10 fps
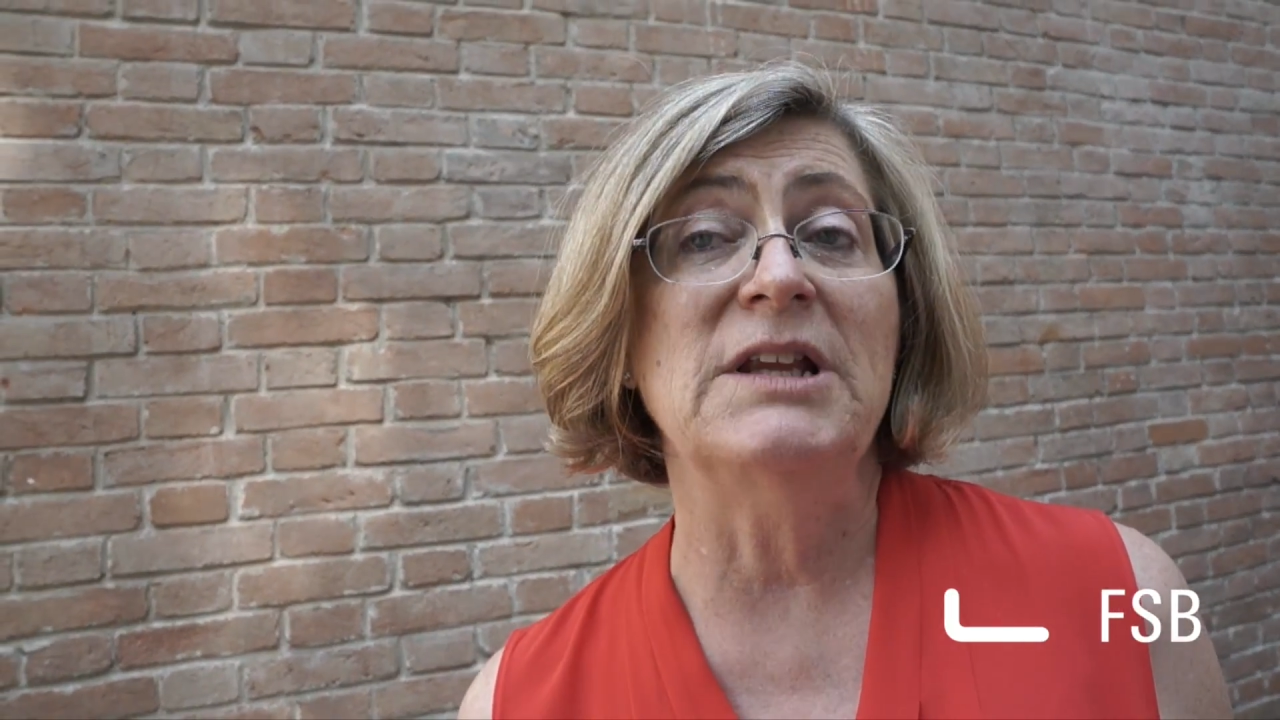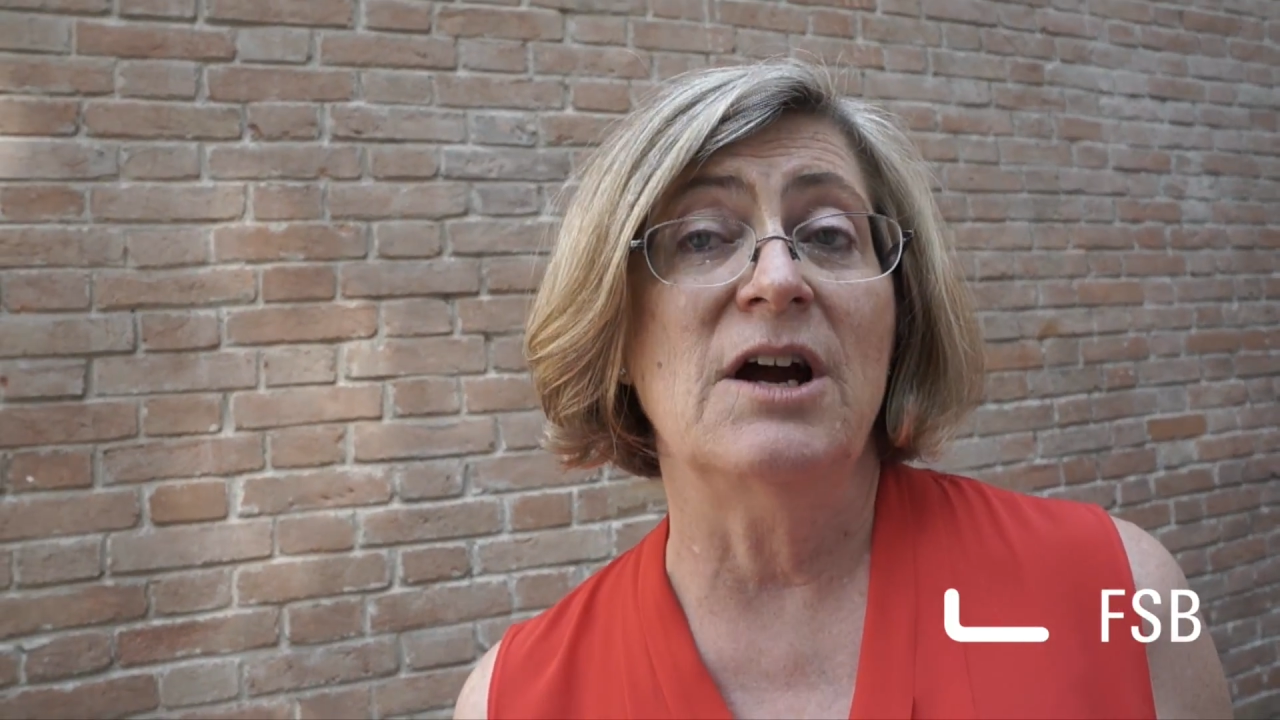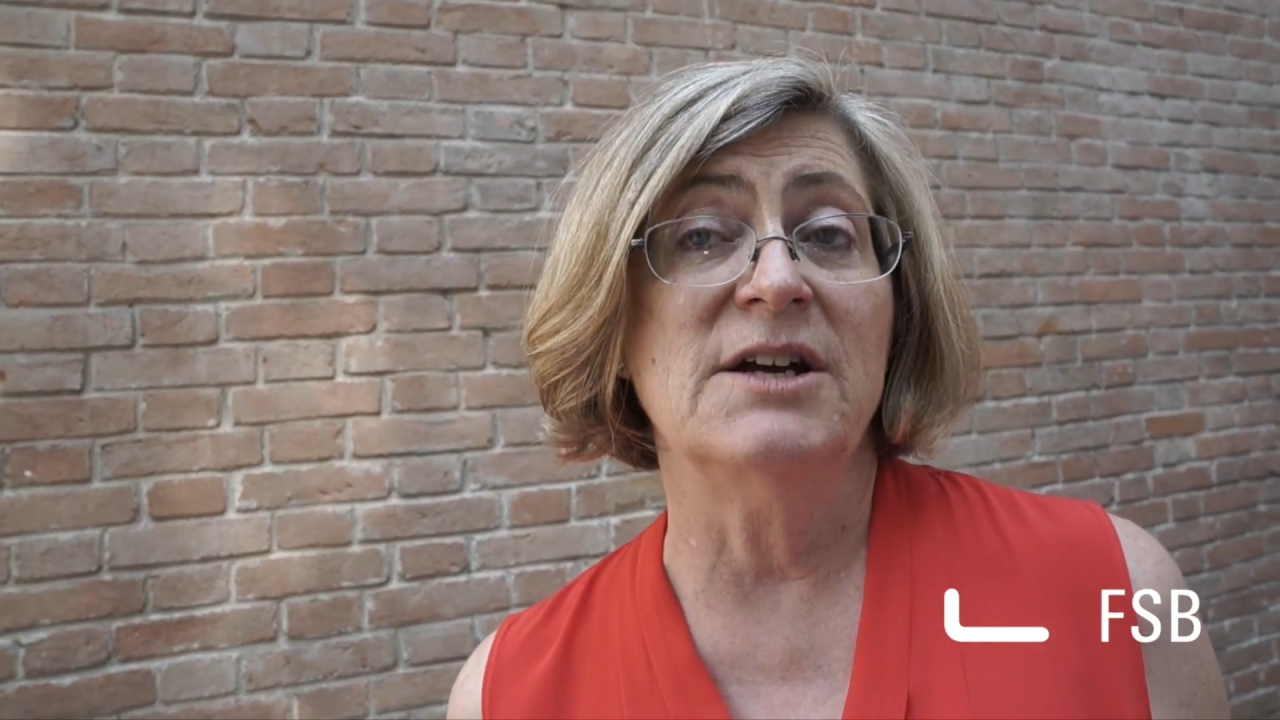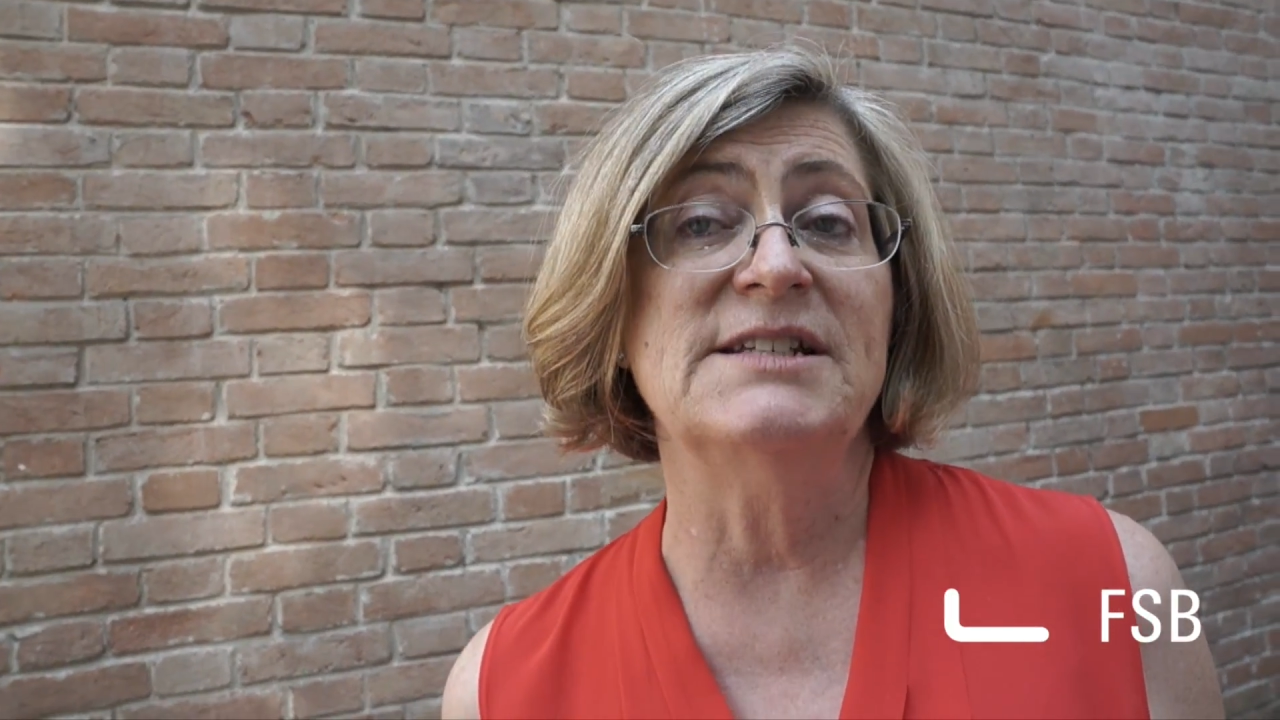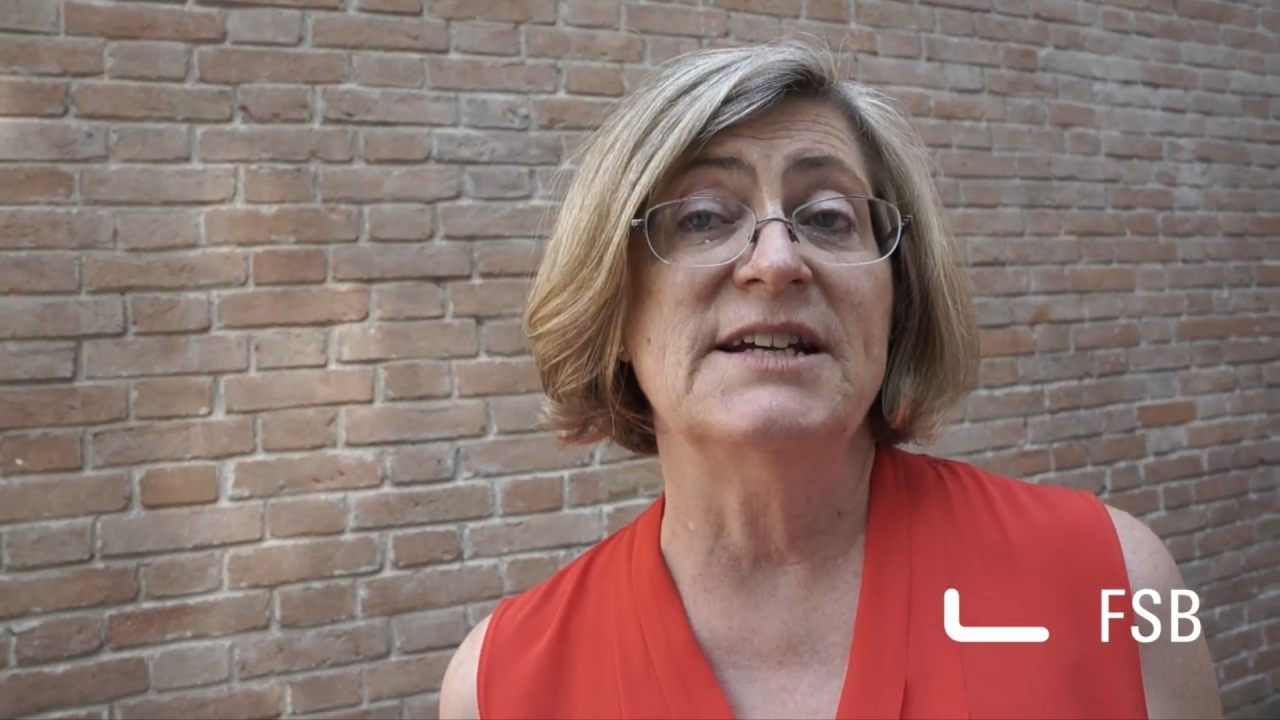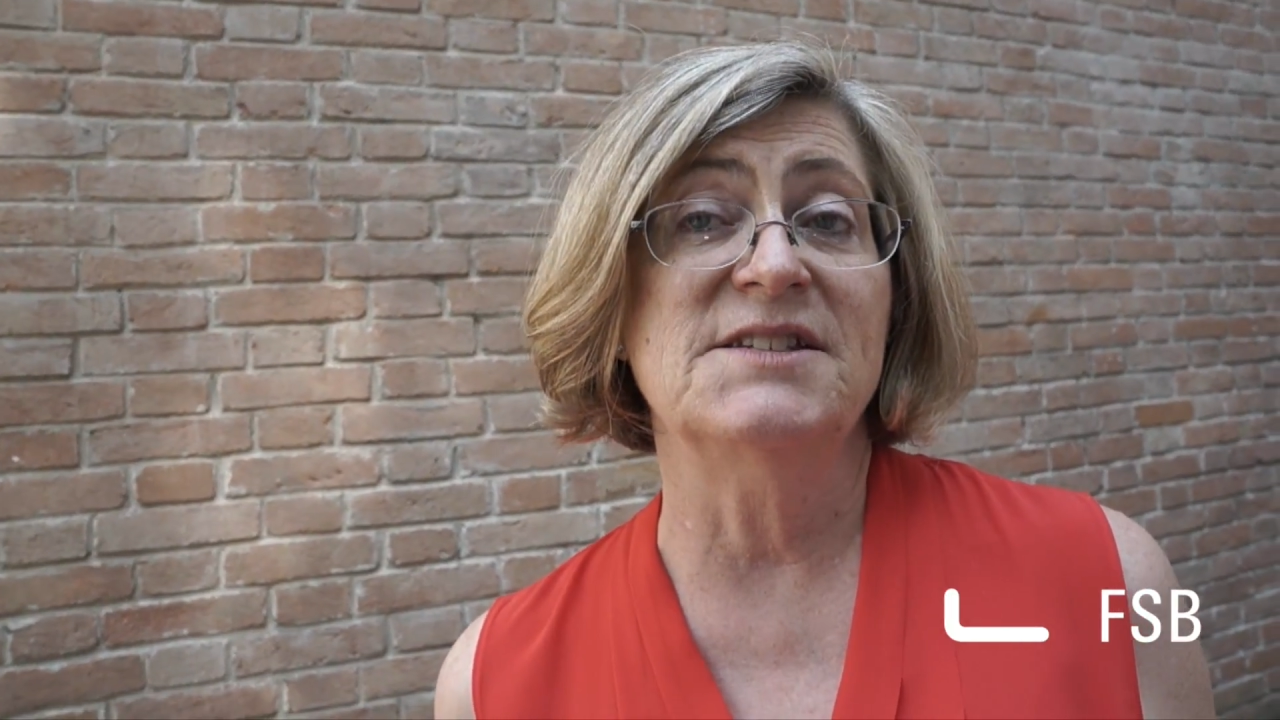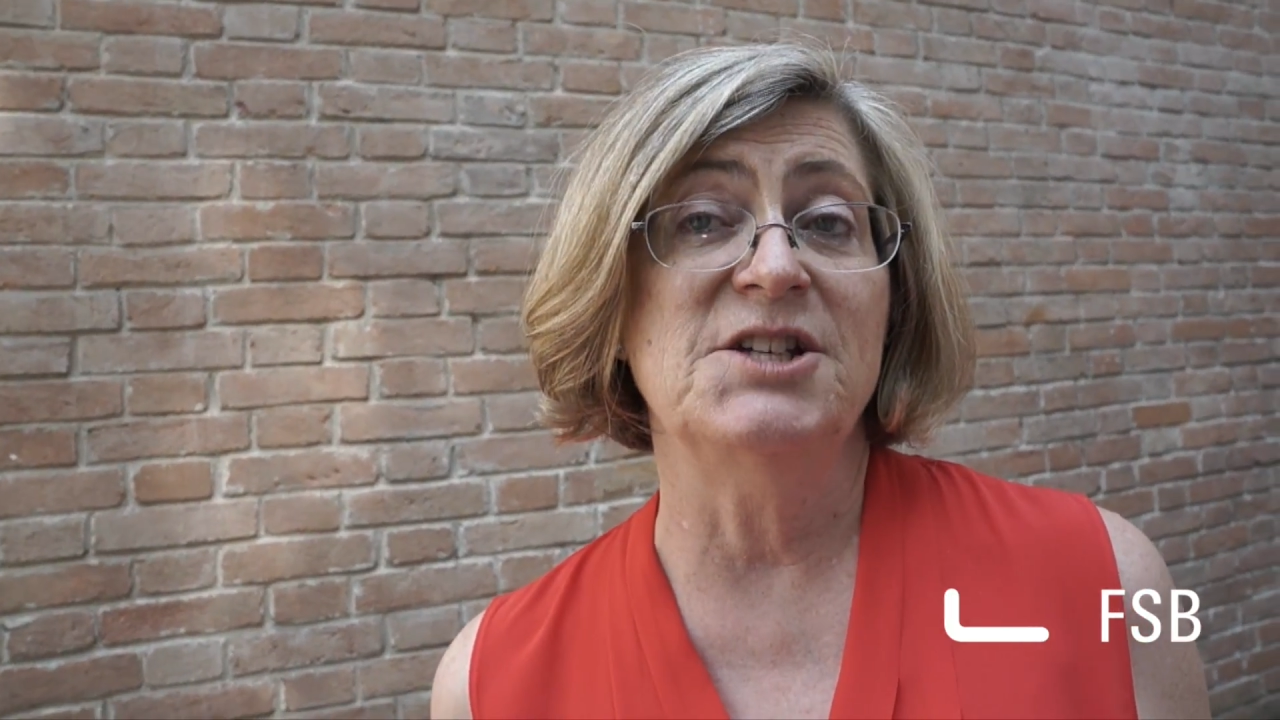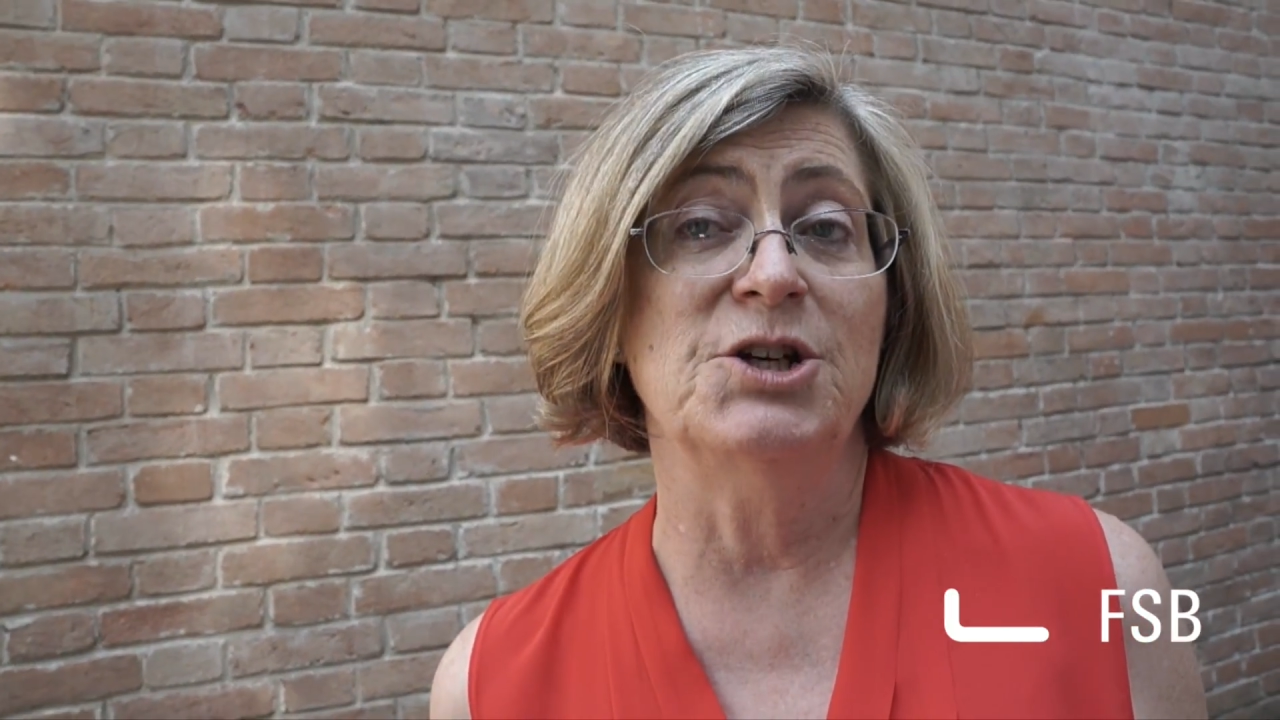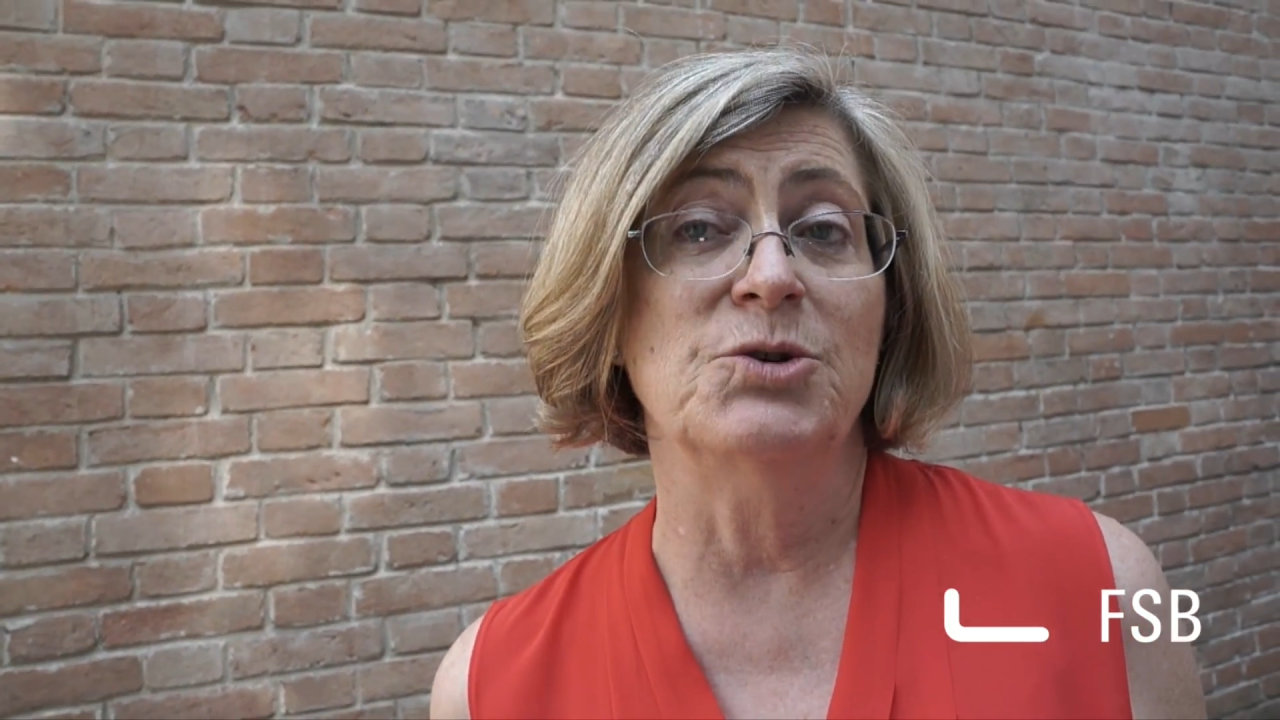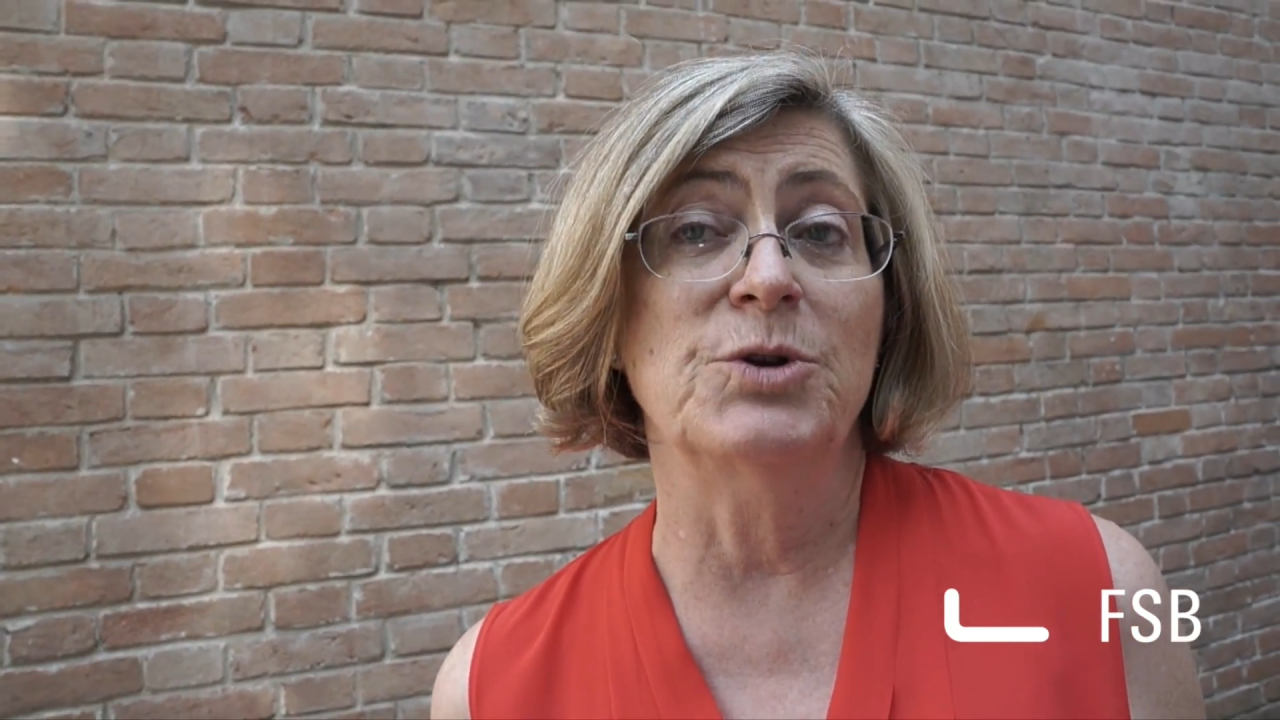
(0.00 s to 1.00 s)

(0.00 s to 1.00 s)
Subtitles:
the architects here